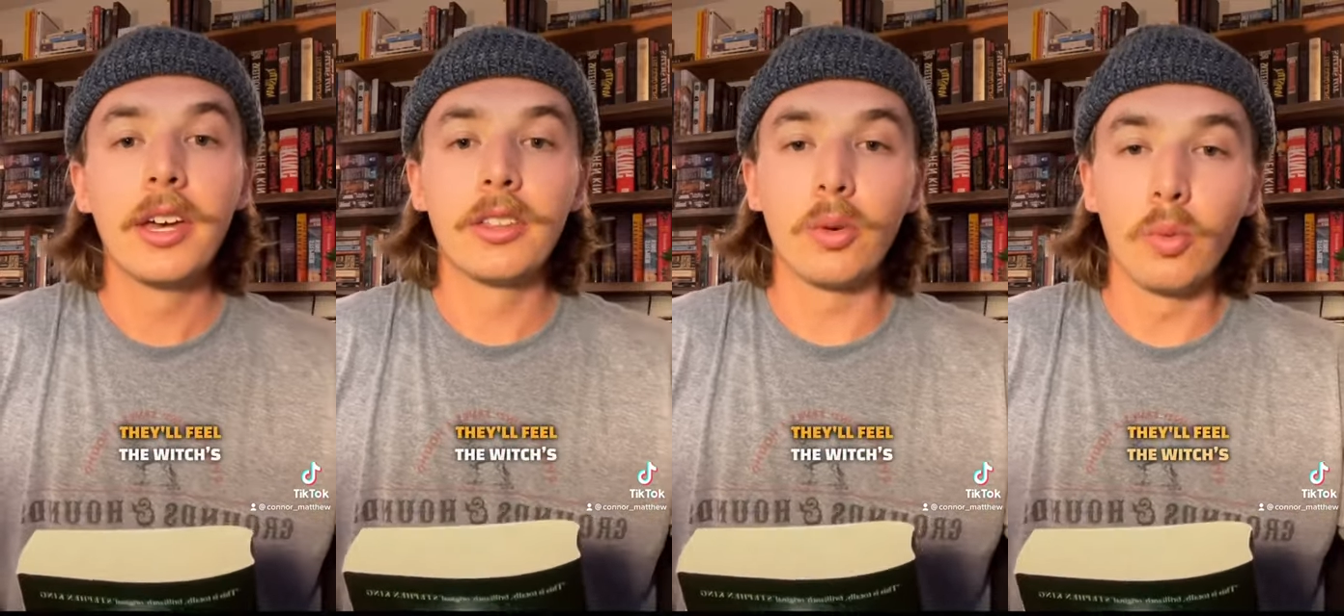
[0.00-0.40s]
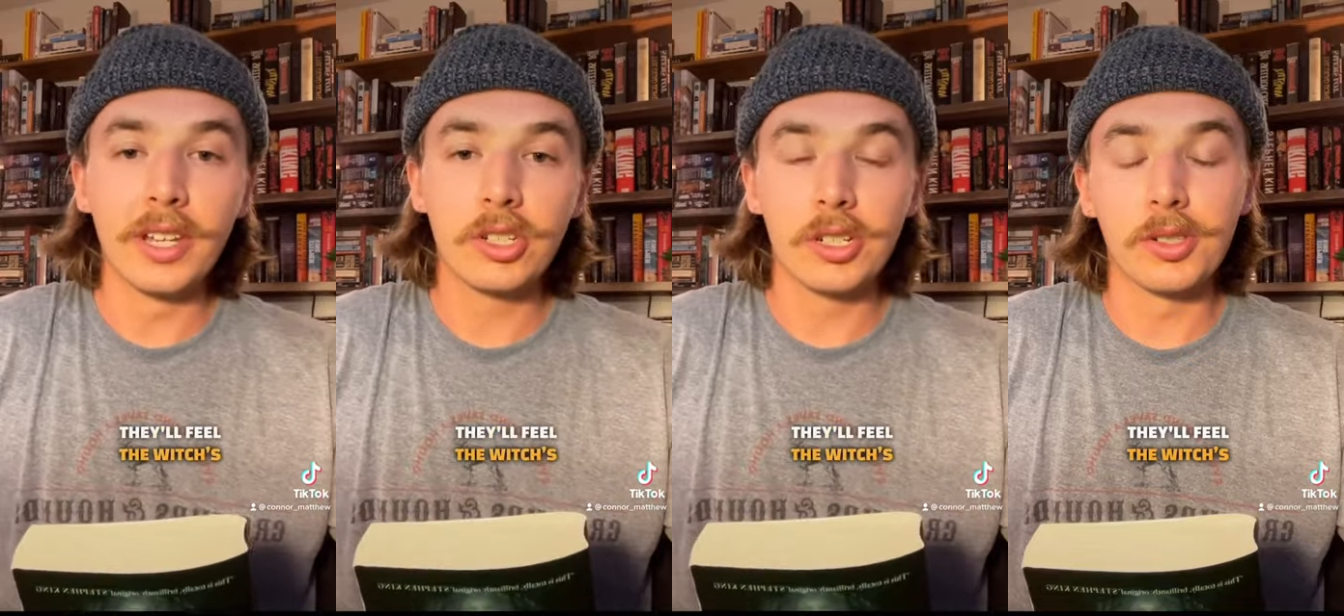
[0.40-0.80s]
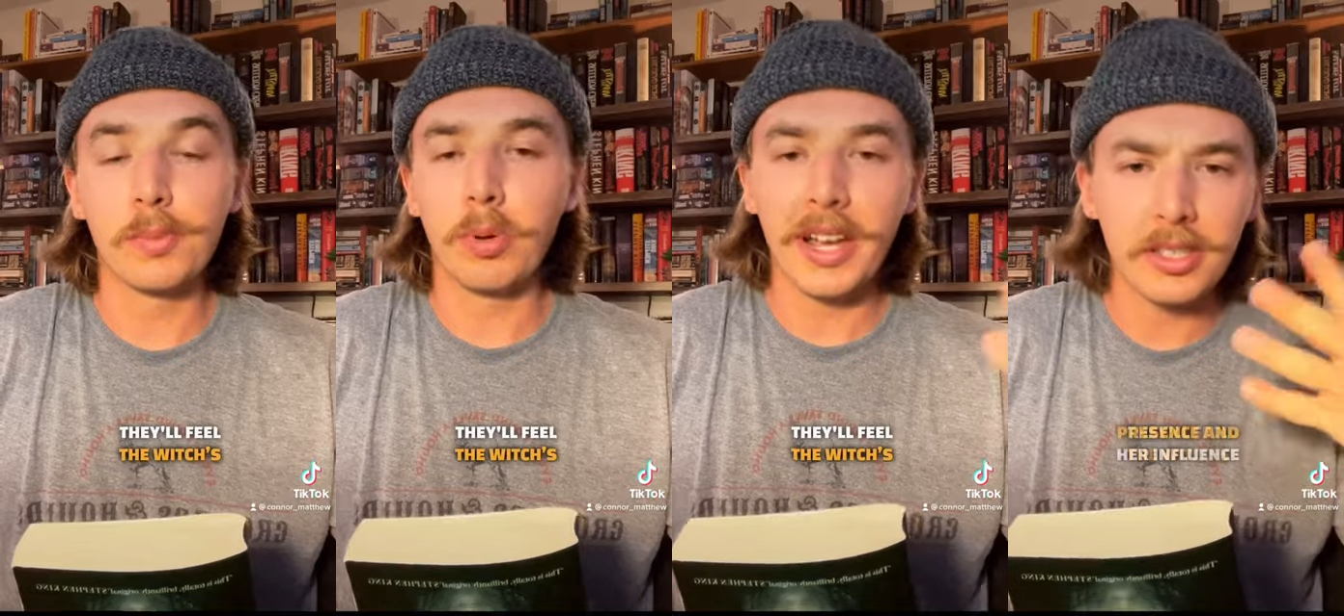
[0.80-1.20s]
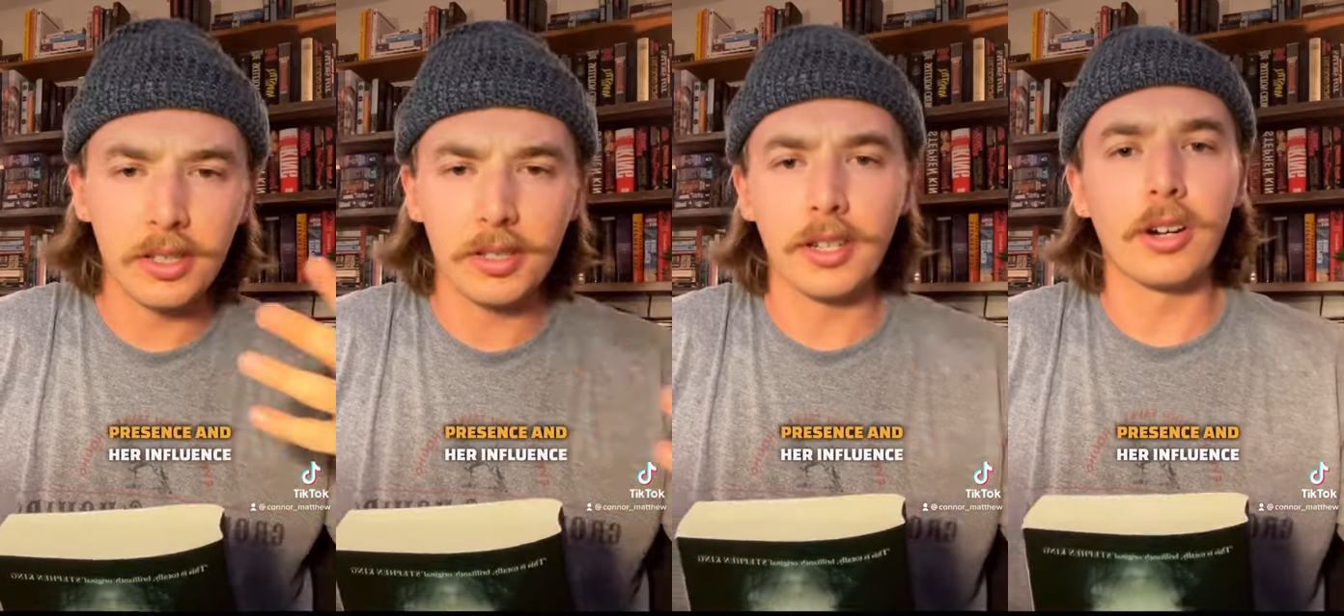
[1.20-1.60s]
the witch's
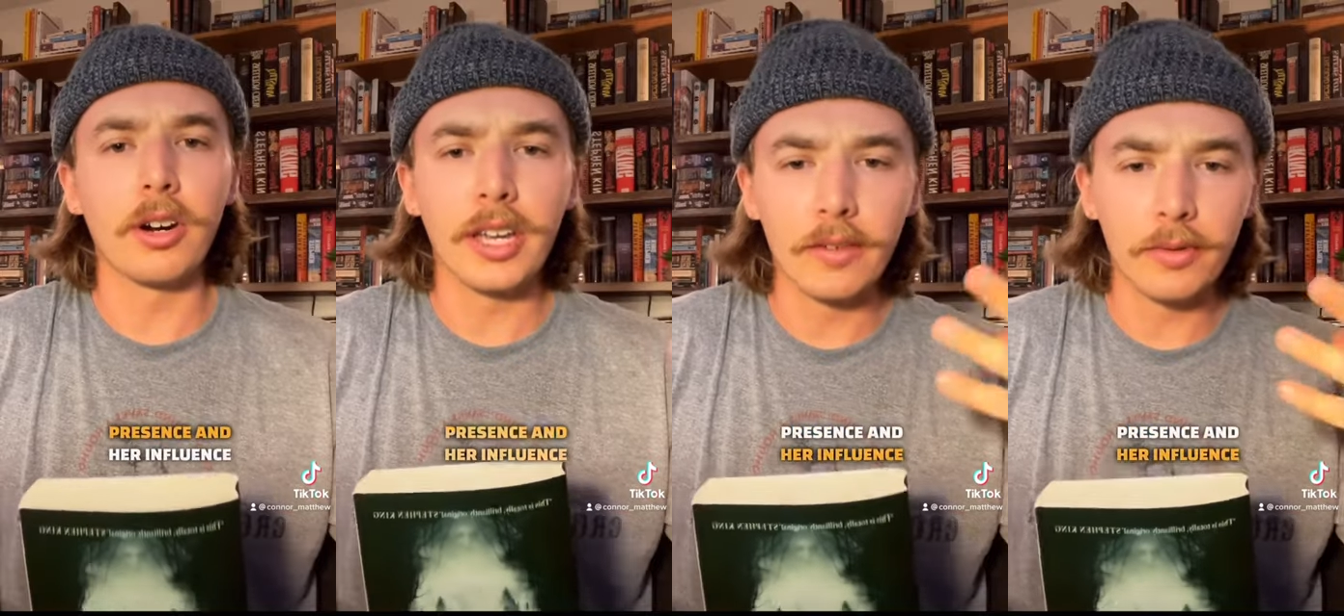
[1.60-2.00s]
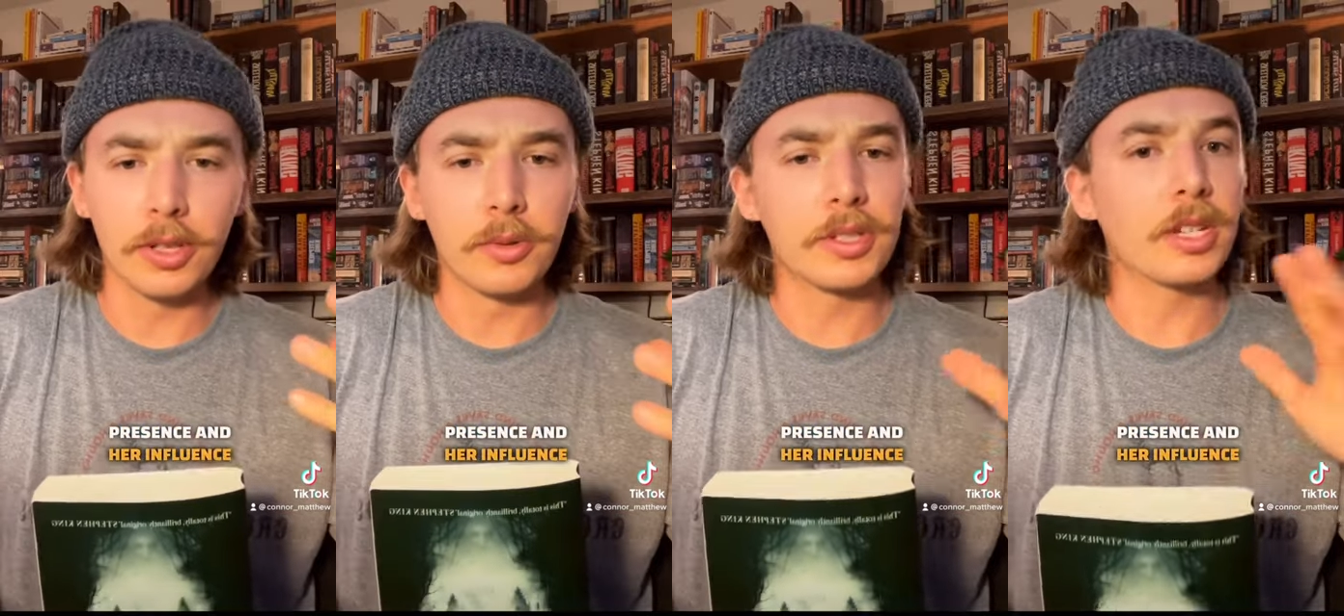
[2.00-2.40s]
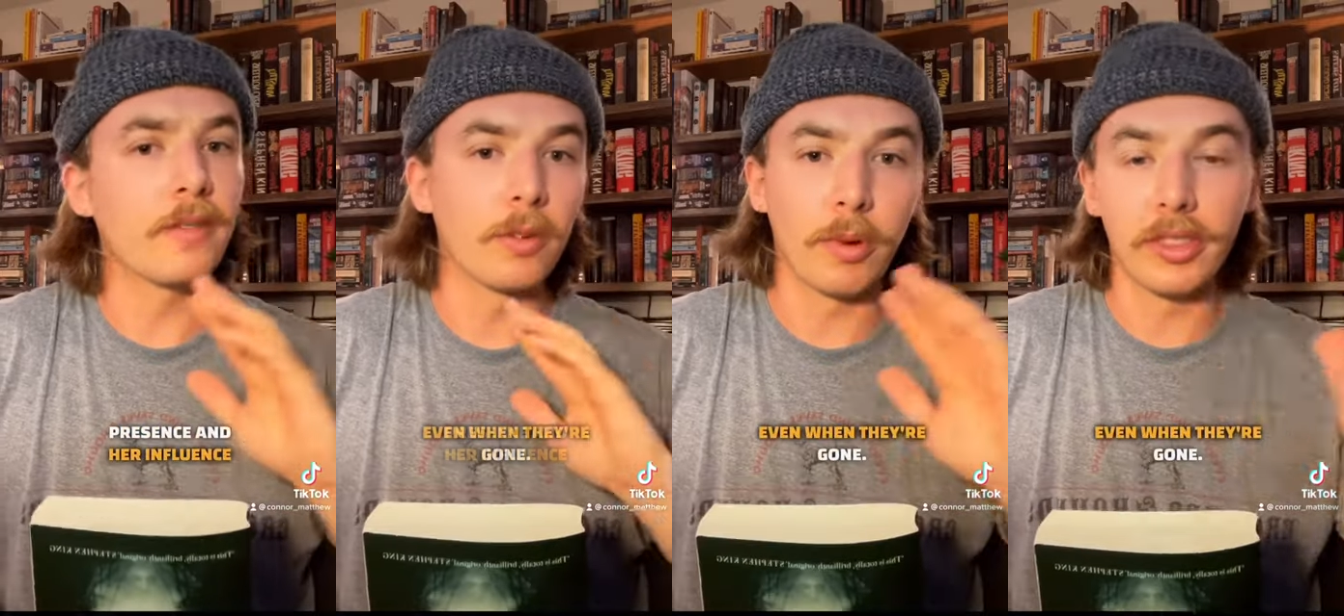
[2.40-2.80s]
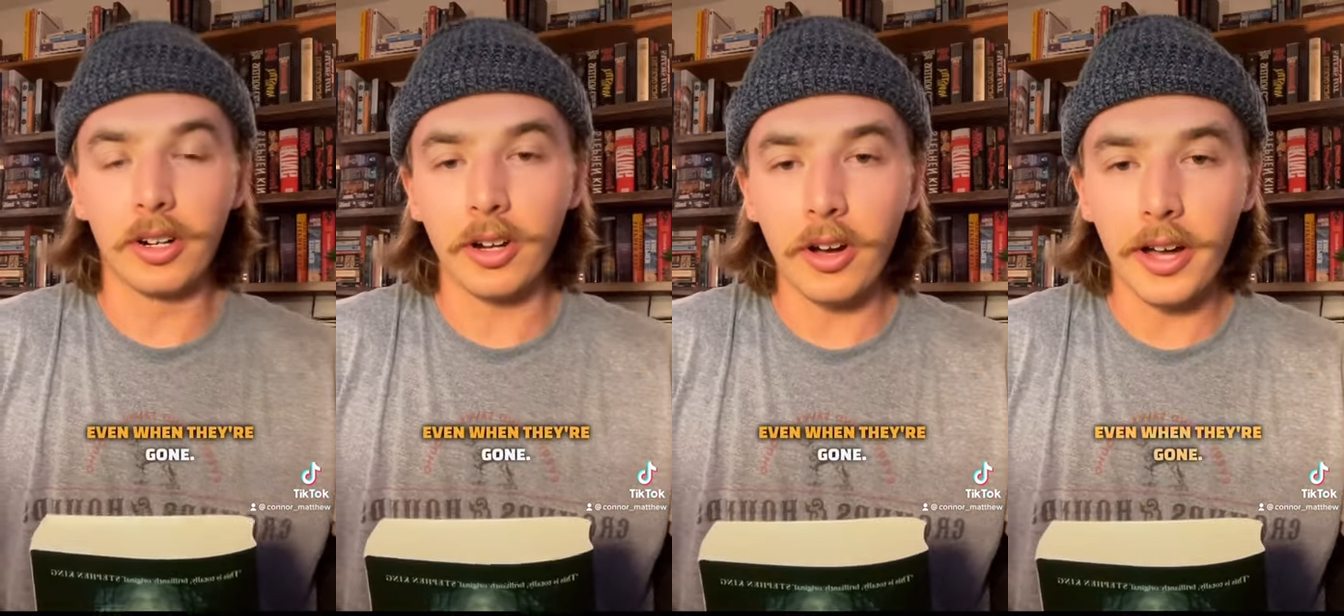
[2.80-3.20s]
presence and her influence even when they're
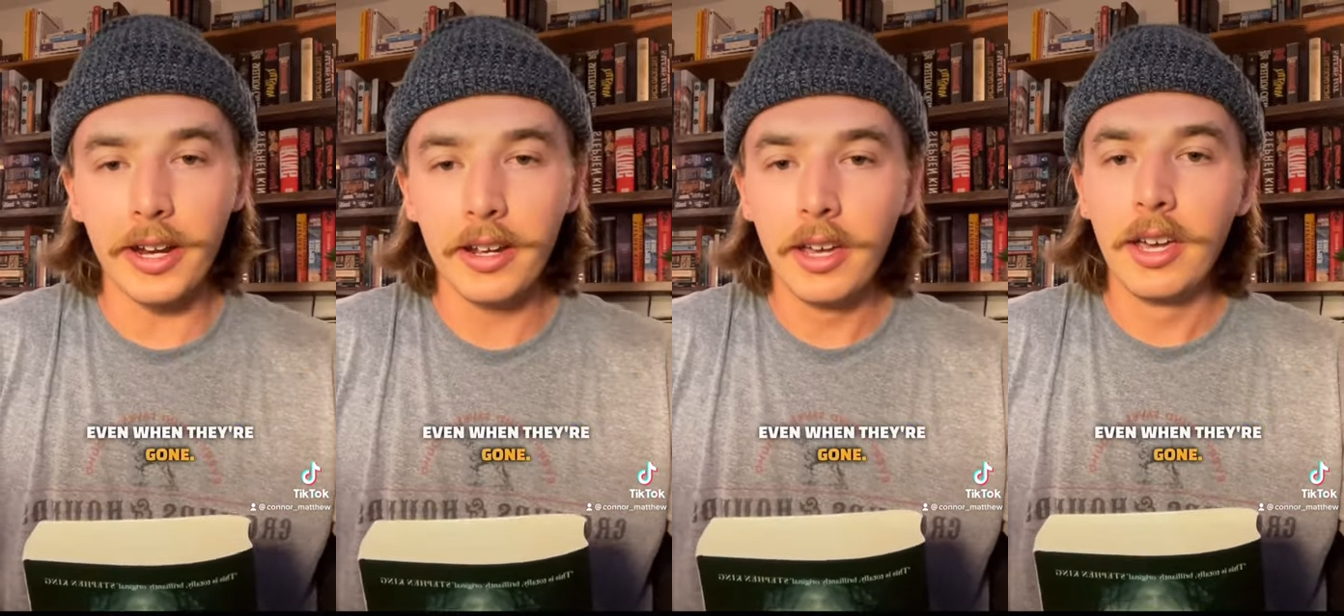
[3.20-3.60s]
gone.